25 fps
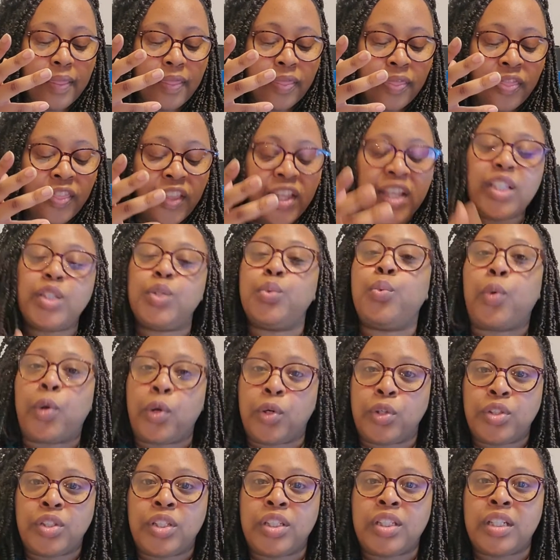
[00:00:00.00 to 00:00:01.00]
these
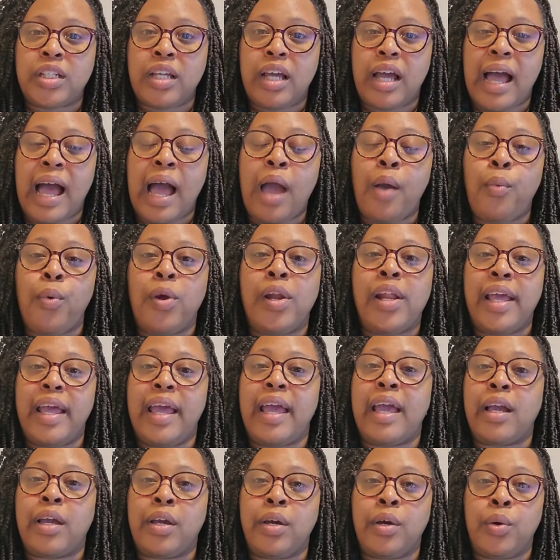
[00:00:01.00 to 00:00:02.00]
words I want
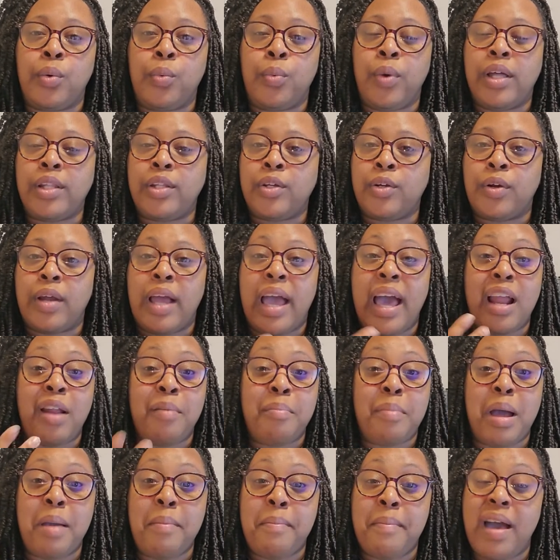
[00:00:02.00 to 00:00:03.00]
to echo, whether out
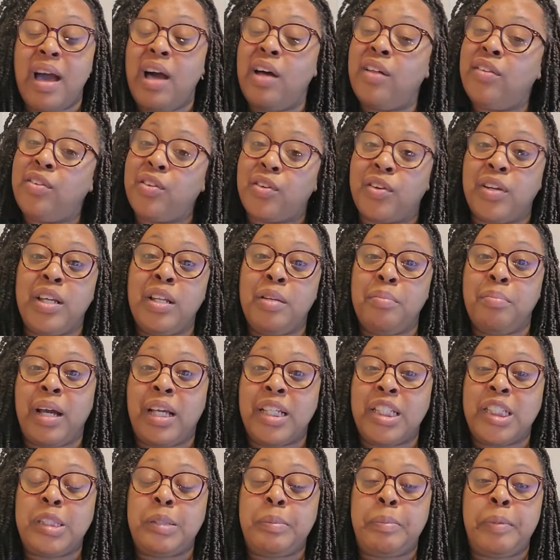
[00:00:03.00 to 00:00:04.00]
of my mouth or in
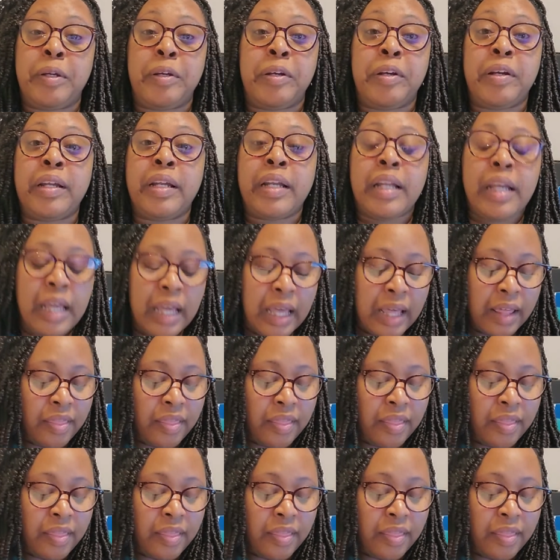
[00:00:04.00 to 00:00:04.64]
my spirit,